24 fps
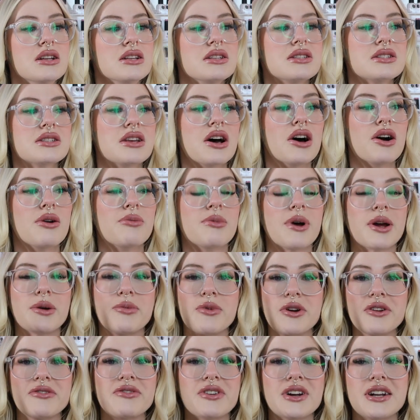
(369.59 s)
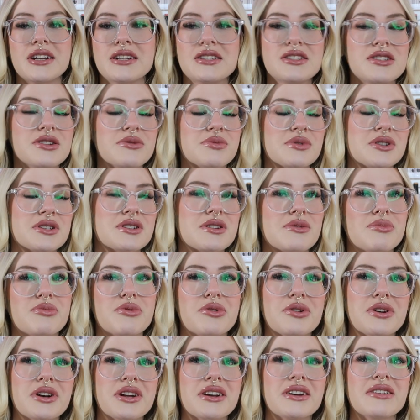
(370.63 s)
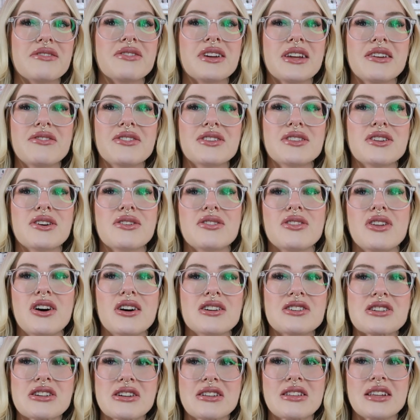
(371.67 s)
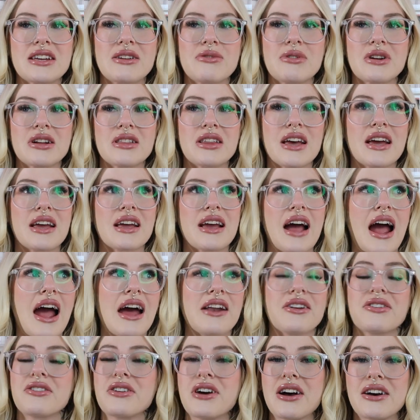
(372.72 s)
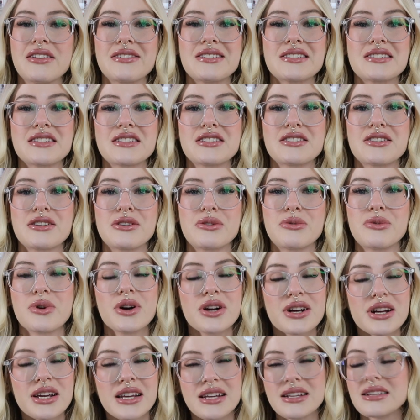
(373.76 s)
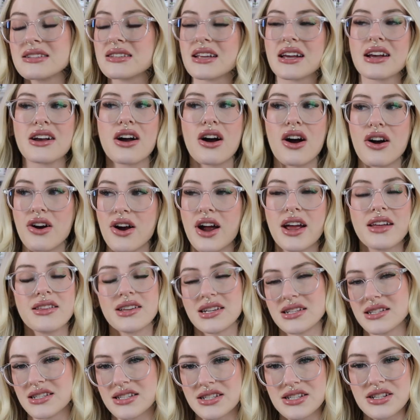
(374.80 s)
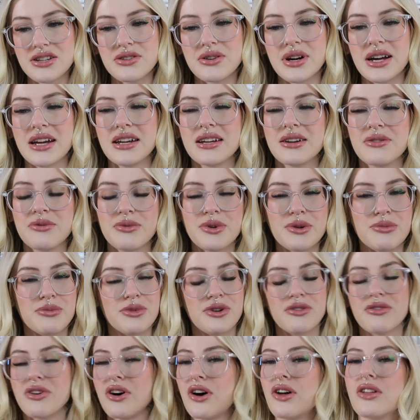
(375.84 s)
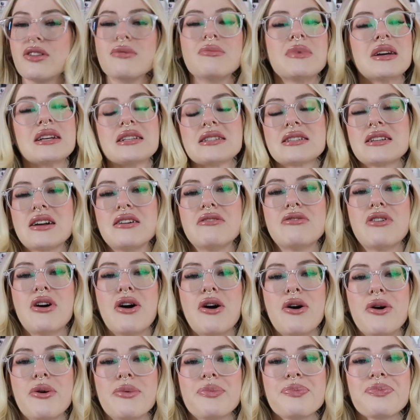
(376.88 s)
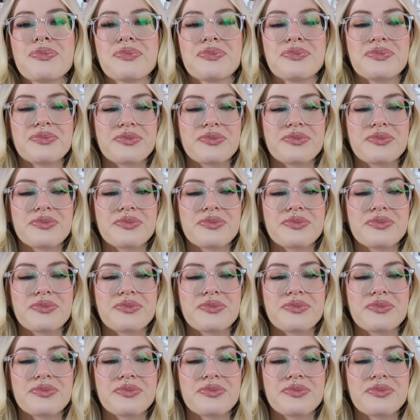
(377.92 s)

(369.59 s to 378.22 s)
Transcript: So my boyfriend, super supportive, even though logically we're like, I don't know how this is gonna work. He's like, all right, let's do it. We move all of my stuff home.